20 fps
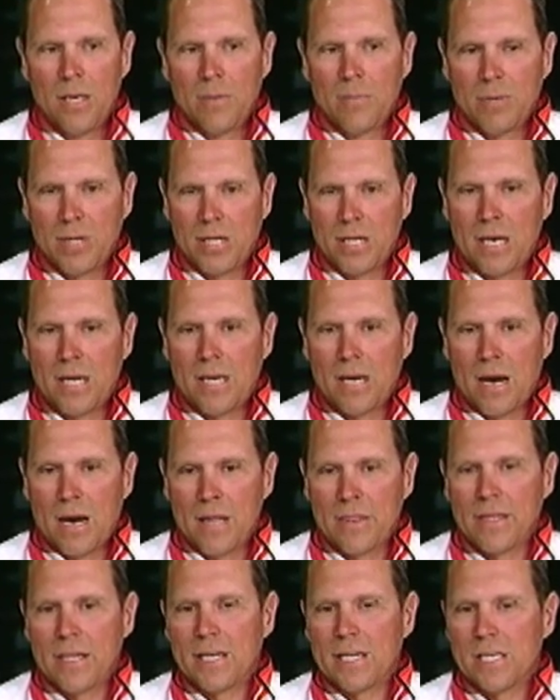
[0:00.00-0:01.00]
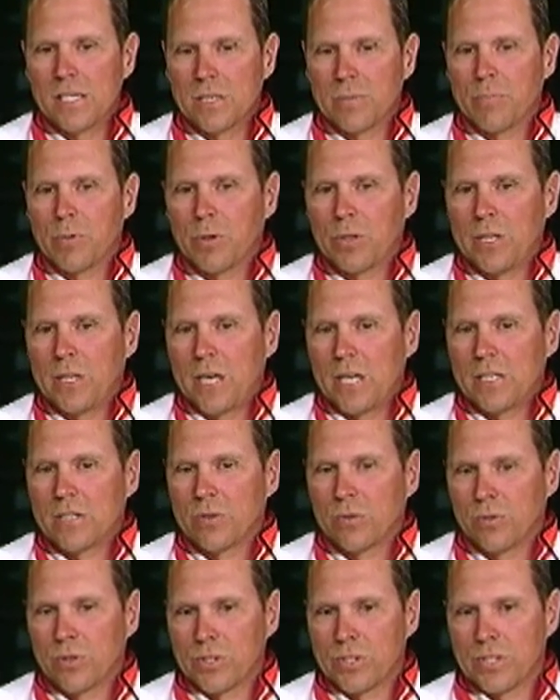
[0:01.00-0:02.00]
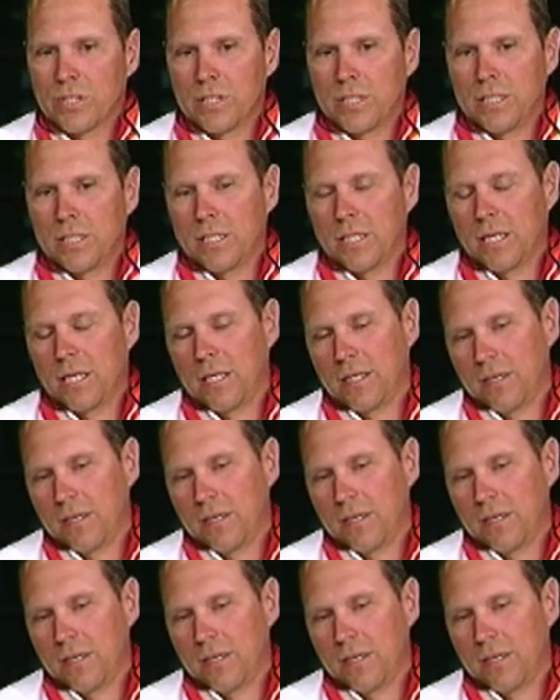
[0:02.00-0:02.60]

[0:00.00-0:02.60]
but I think he's a pretty nice horse, and